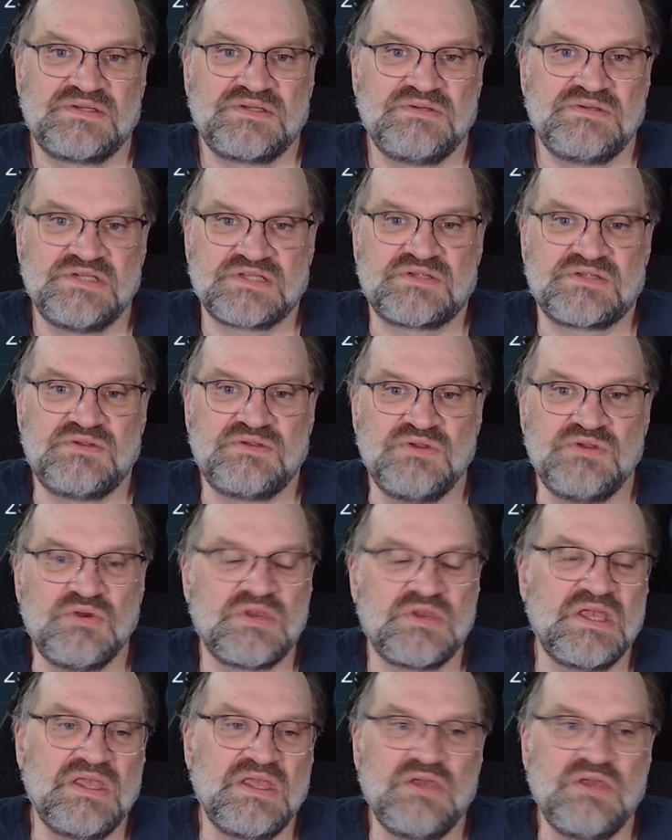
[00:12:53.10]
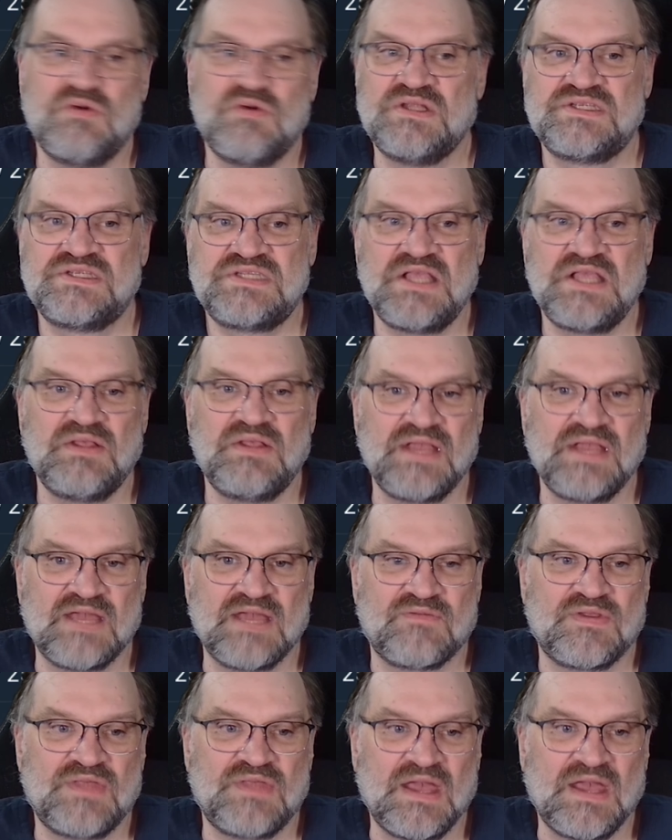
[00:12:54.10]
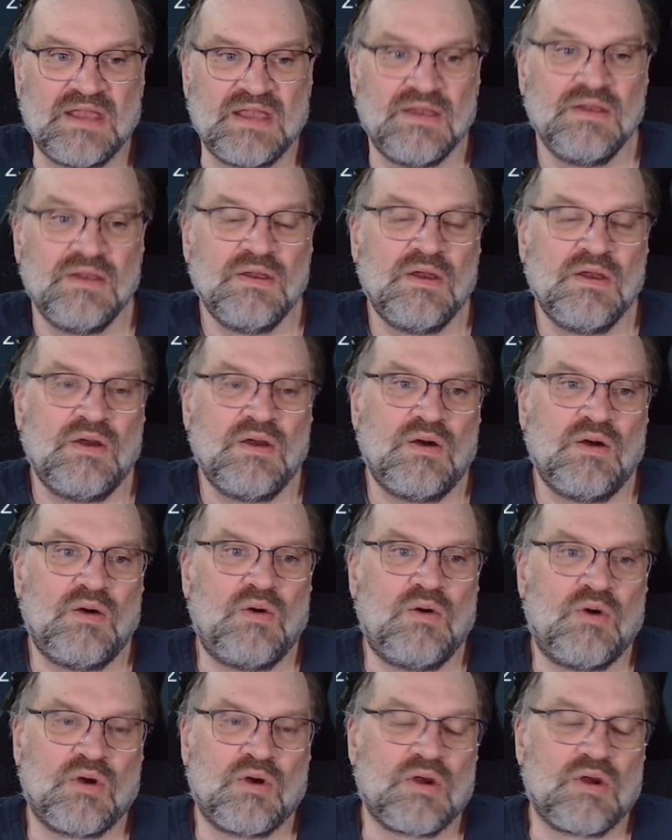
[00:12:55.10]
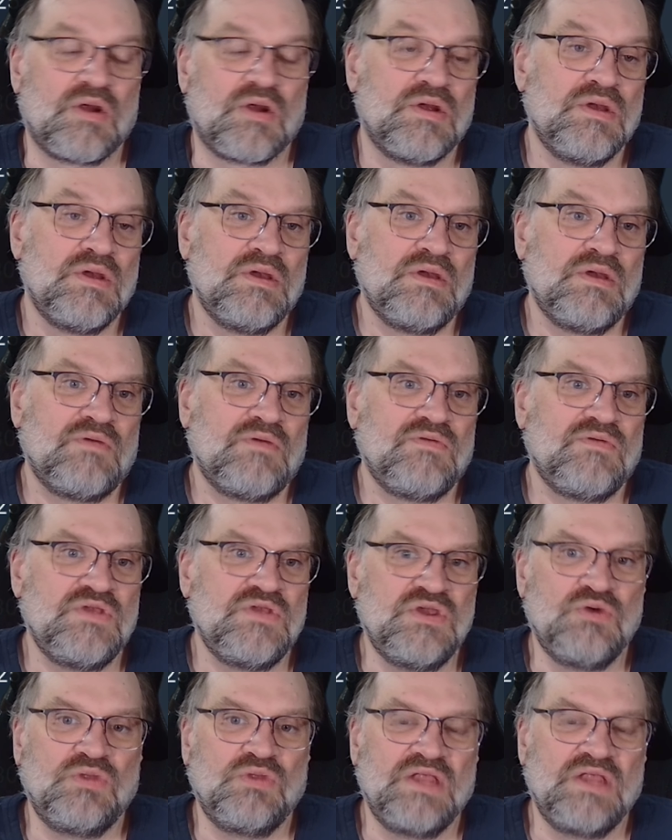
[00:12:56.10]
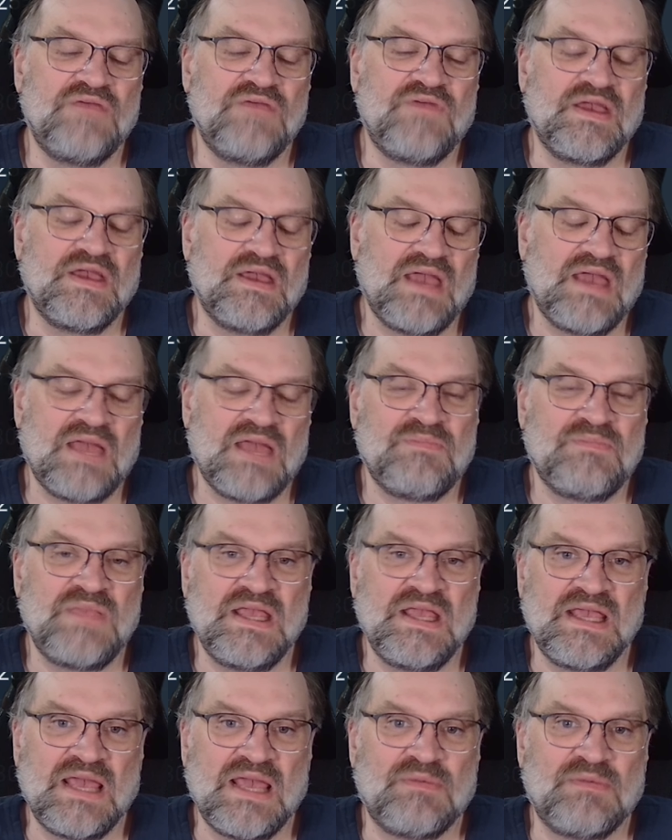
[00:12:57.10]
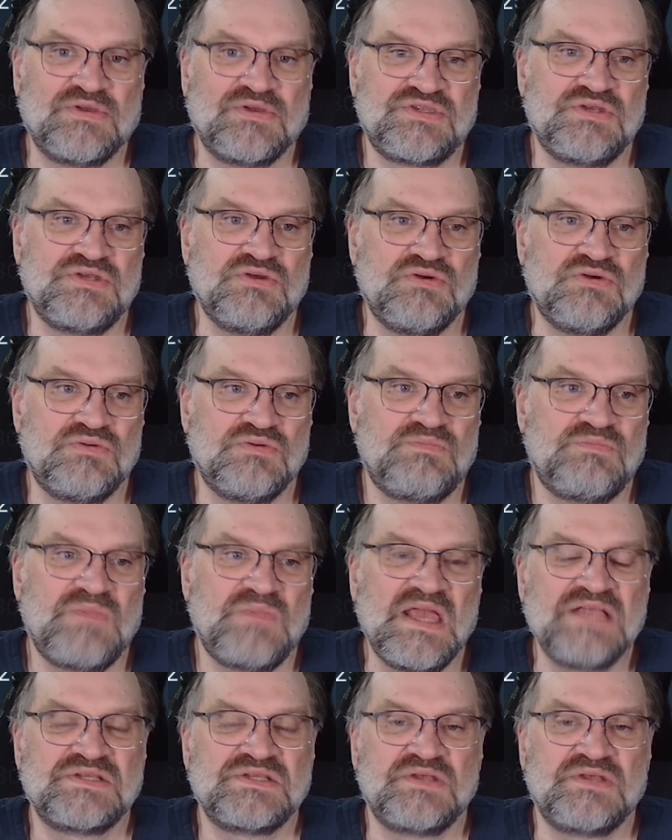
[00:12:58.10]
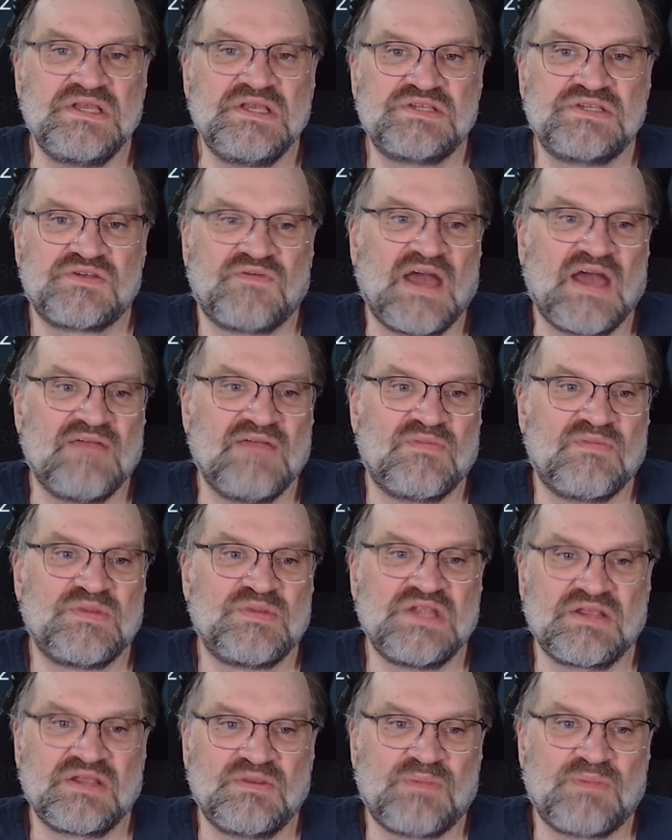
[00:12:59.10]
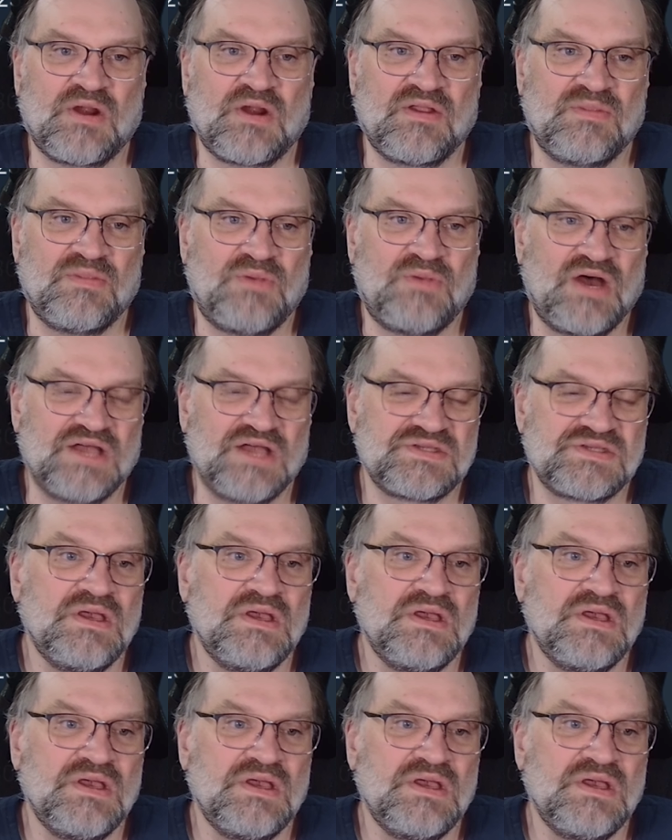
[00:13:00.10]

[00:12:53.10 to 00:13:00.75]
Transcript: just nuking you and stealing everything, or you living and being able to easily survive a particular part of the boss.